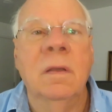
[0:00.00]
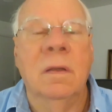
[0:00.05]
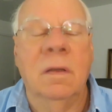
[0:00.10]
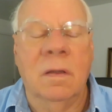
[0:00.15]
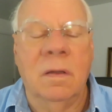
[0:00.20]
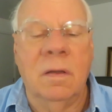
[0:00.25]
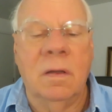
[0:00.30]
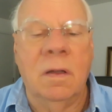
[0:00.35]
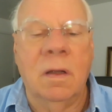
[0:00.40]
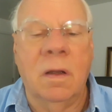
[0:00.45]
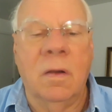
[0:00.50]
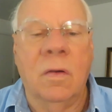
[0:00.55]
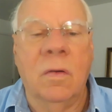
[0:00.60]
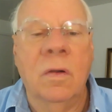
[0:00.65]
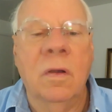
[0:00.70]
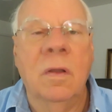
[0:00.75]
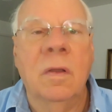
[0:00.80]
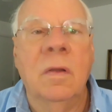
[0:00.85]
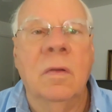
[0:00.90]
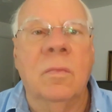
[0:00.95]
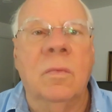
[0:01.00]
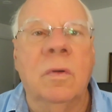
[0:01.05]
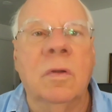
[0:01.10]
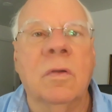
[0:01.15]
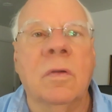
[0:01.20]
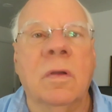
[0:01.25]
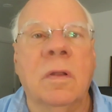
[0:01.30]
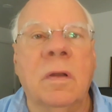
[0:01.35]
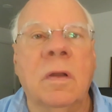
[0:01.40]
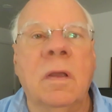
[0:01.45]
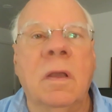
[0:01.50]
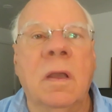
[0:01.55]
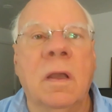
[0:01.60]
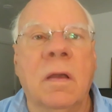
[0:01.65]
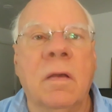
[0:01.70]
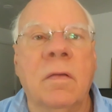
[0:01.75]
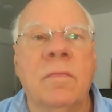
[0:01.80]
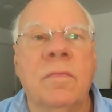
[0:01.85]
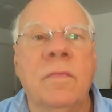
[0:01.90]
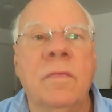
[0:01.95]
And now we're going to
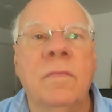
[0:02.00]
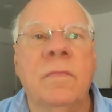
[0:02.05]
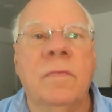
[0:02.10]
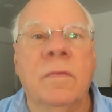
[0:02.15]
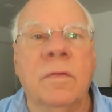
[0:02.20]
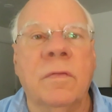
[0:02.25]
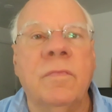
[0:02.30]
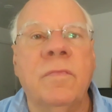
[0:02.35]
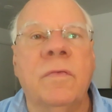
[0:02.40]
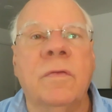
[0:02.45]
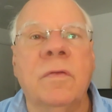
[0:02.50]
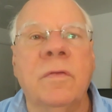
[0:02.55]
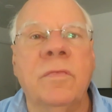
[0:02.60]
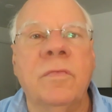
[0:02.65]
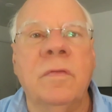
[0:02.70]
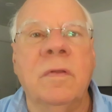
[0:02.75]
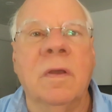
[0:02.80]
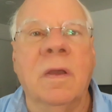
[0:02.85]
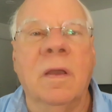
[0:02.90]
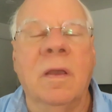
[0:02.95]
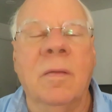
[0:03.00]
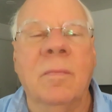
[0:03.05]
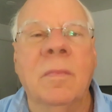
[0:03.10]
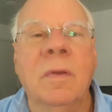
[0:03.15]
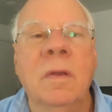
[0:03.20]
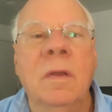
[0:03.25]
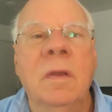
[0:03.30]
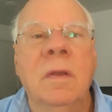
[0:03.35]
have, for the first time,